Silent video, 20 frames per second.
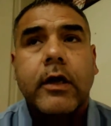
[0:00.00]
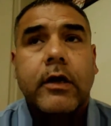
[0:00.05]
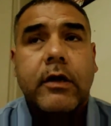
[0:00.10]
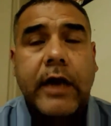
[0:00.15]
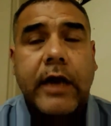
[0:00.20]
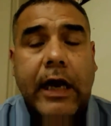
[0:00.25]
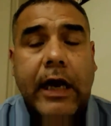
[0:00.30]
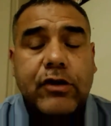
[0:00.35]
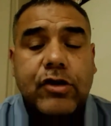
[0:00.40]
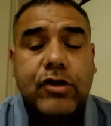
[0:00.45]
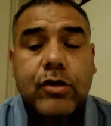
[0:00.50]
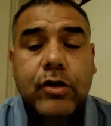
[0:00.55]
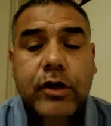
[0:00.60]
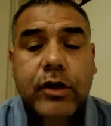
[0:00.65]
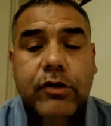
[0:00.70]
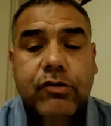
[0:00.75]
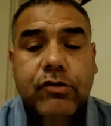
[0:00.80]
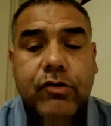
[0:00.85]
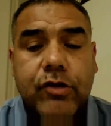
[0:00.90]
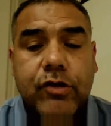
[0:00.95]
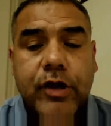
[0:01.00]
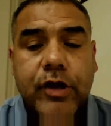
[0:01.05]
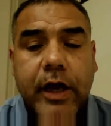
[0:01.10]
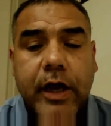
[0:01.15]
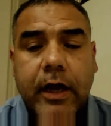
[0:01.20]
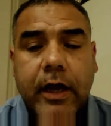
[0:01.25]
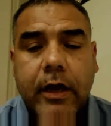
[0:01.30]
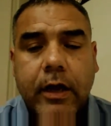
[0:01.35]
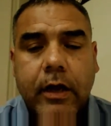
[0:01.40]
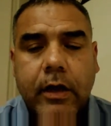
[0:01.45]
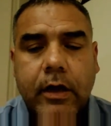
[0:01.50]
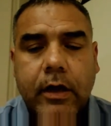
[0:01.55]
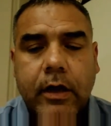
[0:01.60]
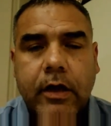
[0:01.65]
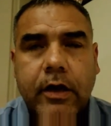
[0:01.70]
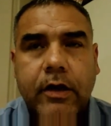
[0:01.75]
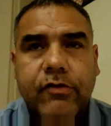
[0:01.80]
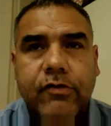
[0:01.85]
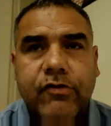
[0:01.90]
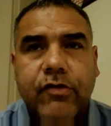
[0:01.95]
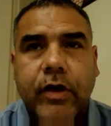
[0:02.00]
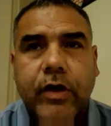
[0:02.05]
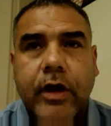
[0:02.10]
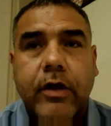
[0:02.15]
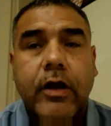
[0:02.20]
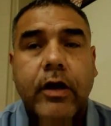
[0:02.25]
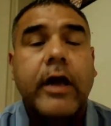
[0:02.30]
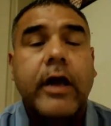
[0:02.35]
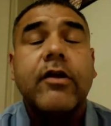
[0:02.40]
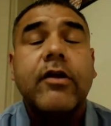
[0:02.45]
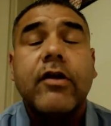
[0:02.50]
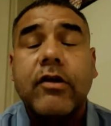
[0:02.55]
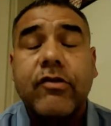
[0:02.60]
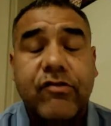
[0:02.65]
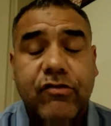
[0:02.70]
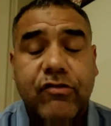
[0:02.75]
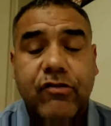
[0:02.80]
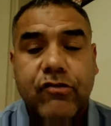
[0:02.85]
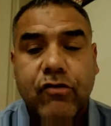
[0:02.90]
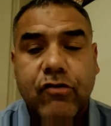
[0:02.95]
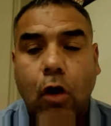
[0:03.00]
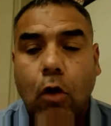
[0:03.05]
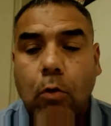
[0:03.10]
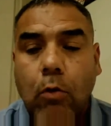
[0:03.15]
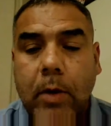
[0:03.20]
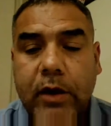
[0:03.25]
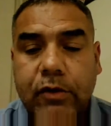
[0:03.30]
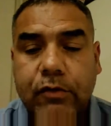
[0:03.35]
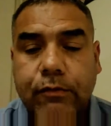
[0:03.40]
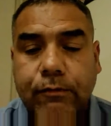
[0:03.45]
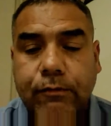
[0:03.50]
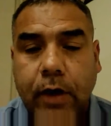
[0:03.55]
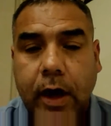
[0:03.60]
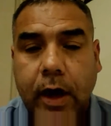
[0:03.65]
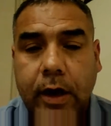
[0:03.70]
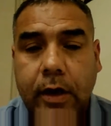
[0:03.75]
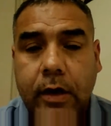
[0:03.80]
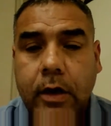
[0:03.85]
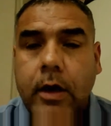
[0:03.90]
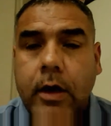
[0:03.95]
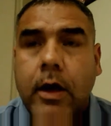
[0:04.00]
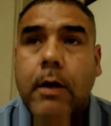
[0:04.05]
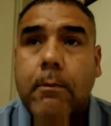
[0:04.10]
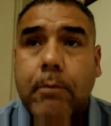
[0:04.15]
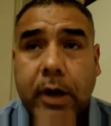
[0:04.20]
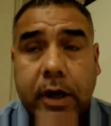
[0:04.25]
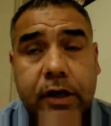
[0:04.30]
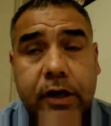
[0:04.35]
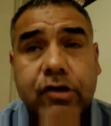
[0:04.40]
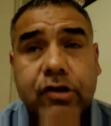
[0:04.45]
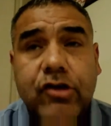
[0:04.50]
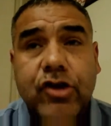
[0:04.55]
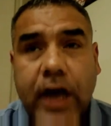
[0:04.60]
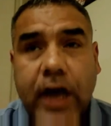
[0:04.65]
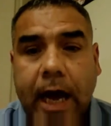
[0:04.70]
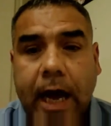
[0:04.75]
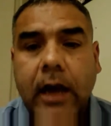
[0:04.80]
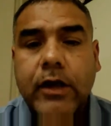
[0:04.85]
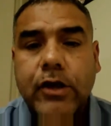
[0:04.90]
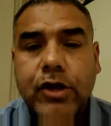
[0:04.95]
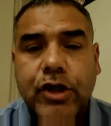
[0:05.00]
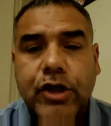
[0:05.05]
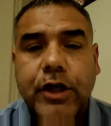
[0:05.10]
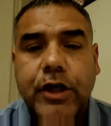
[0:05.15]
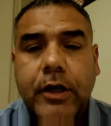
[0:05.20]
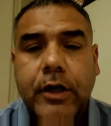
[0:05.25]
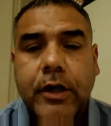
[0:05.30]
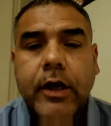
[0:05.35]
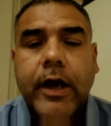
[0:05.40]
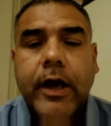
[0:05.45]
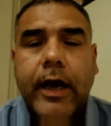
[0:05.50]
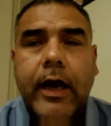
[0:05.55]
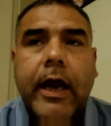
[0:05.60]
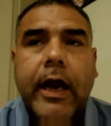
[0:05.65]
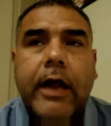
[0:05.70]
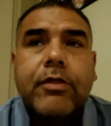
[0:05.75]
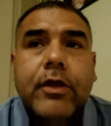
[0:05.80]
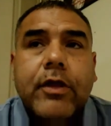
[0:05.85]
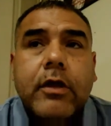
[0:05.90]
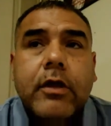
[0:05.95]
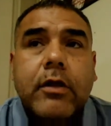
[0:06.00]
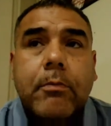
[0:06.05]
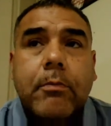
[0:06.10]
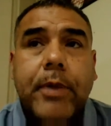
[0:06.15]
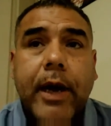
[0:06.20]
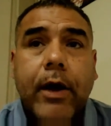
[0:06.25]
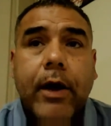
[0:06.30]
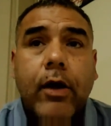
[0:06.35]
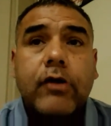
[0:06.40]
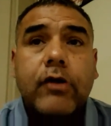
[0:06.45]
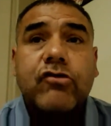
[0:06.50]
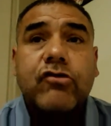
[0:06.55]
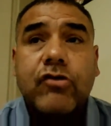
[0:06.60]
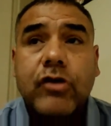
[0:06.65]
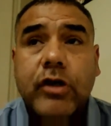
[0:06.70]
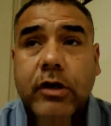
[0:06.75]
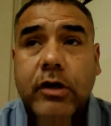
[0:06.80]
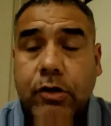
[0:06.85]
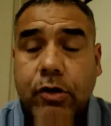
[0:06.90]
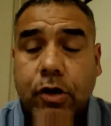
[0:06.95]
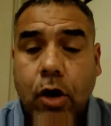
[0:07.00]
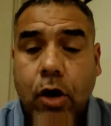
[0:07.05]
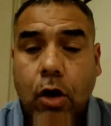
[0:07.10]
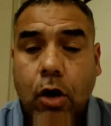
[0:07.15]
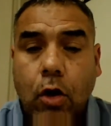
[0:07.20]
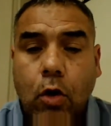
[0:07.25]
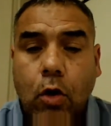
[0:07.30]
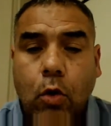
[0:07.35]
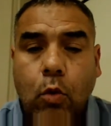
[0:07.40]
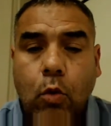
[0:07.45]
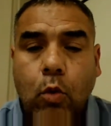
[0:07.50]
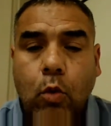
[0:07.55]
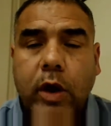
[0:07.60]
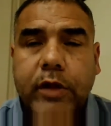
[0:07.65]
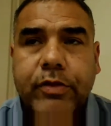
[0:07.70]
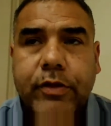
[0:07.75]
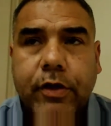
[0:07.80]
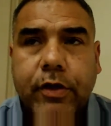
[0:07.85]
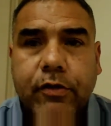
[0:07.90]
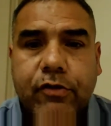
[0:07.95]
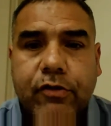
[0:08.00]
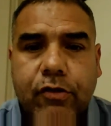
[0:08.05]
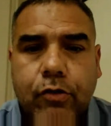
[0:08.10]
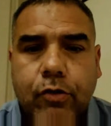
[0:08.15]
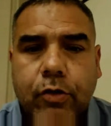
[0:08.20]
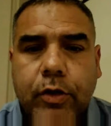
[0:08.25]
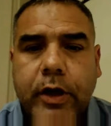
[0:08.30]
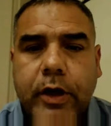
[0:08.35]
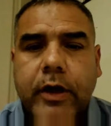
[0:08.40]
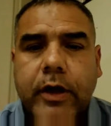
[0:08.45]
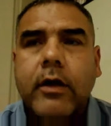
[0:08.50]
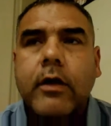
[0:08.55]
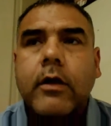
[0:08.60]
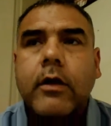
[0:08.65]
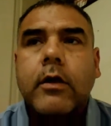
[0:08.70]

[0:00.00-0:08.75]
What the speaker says: National History Day, it is so much fun, but it's challenging. And I think the parents need to know what they're doing,